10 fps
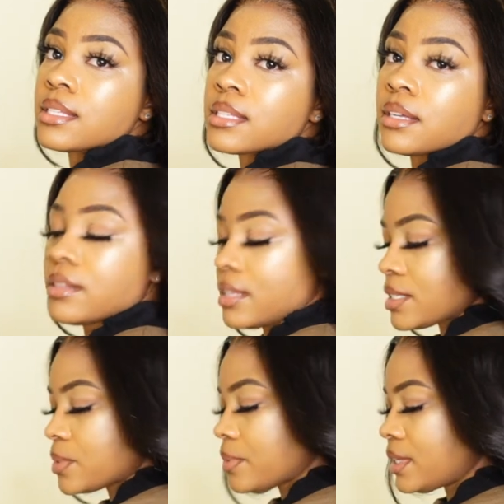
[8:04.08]
so
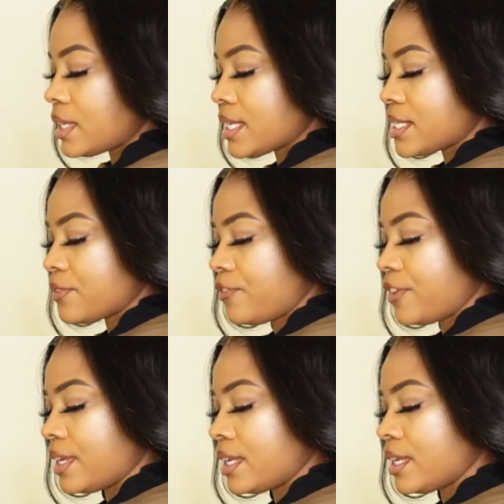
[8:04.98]
this one does
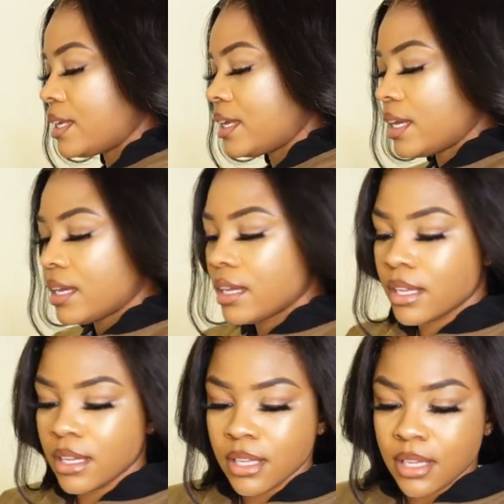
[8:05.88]
fit.
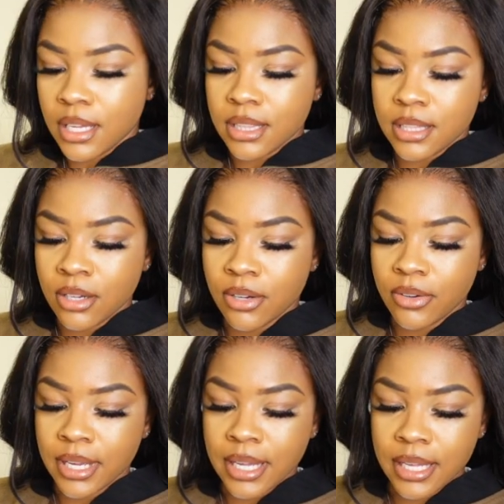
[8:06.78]
I, uh, oh,
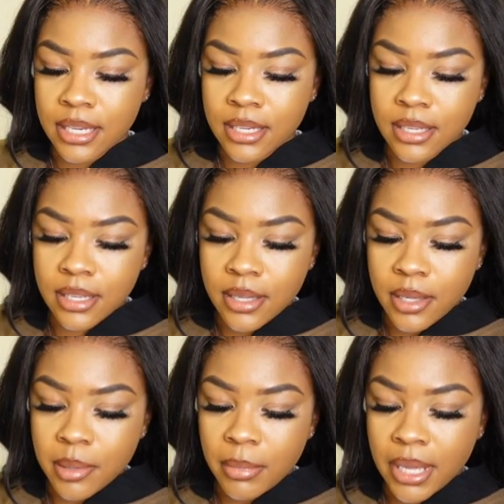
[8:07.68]
I got
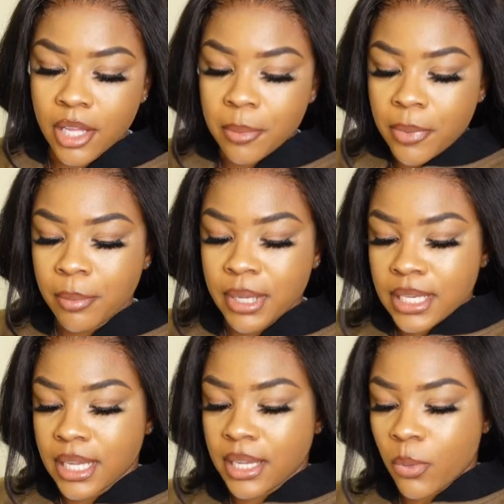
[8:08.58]
makeup on my
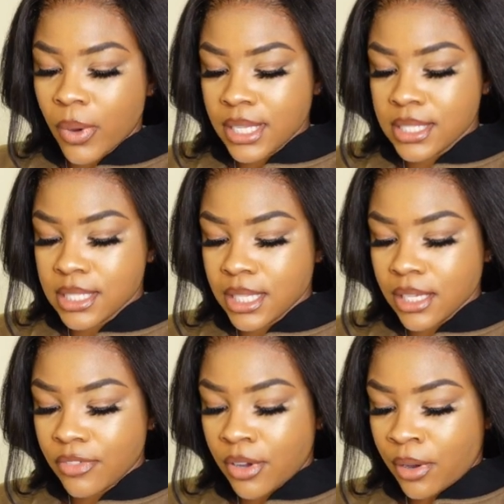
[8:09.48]
dang white
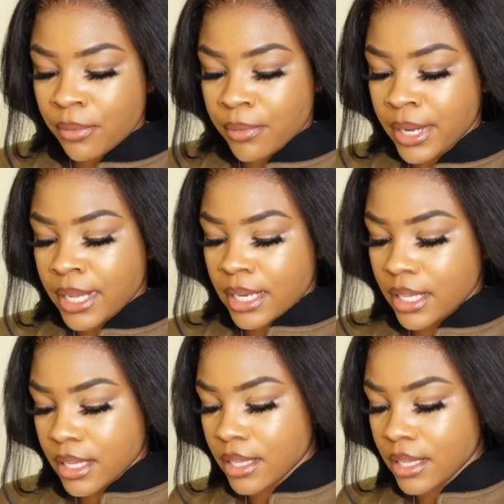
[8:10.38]
sleeve already.